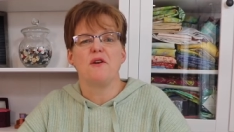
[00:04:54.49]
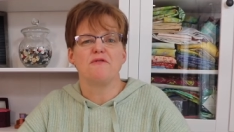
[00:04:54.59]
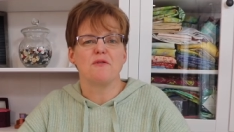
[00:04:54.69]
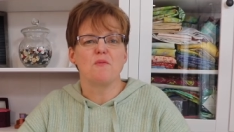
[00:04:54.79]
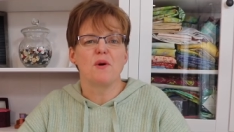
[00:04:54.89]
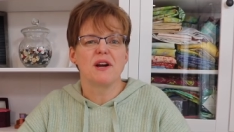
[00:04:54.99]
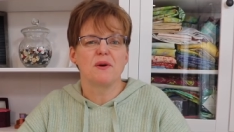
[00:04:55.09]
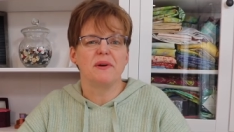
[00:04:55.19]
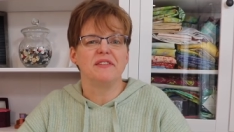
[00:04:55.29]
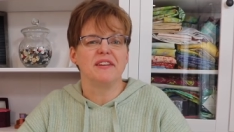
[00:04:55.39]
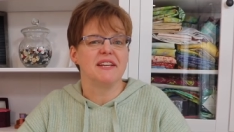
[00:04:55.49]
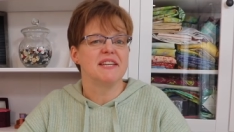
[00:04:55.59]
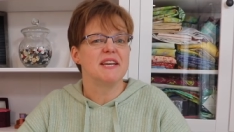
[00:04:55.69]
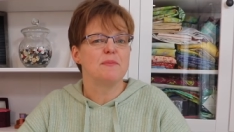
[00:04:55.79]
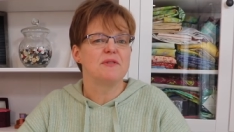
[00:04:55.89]
For more quilting
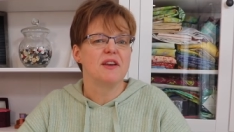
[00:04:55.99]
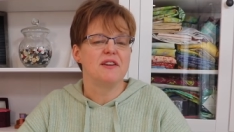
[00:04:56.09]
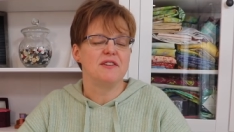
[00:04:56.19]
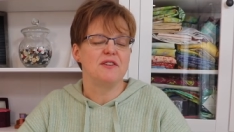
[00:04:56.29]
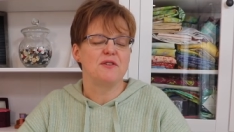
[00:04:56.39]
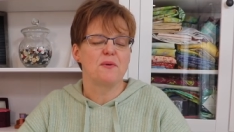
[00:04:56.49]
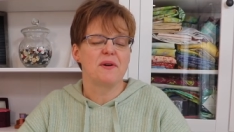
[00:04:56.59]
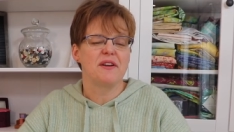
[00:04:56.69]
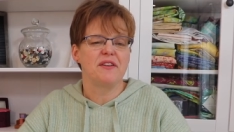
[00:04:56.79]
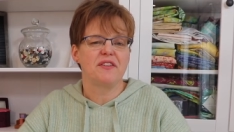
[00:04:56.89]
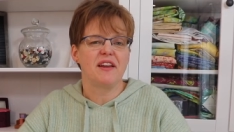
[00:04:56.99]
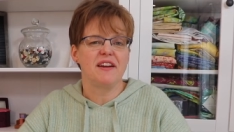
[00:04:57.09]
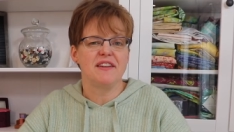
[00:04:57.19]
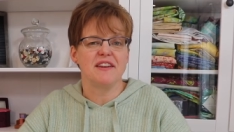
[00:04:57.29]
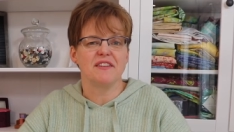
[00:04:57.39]
tips, tutorials, and
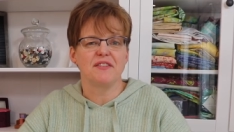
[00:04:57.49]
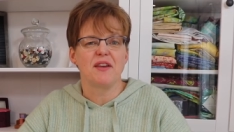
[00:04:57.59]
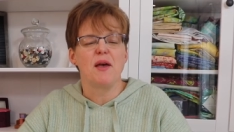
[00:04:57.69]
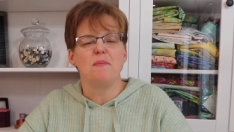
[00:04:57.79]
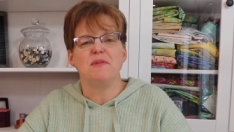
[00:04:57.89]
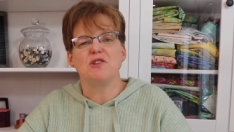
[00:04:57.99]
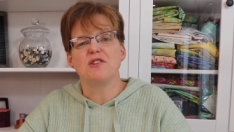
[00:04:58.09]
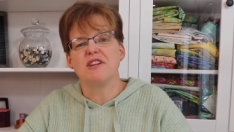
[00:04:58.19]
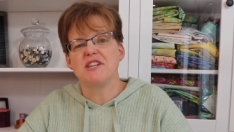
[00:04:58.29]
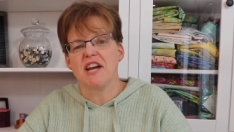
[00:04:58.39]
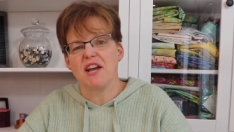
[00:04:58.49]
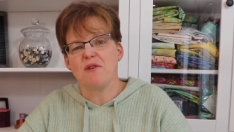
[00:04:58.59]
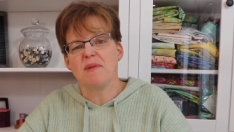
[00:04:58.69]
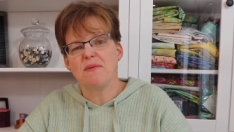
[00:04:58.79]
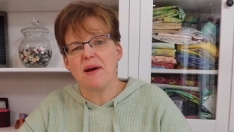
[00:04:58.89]
ideas, be sure to check
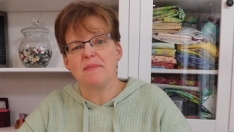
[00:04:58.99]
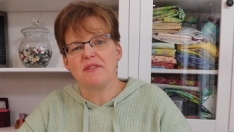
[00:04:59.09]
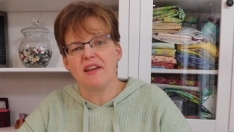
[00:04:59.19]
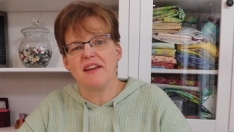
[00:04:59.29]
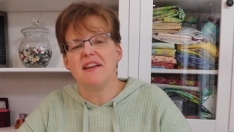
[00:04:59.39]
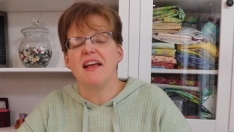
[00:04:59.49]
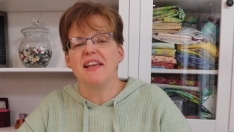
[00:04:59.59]
out my website,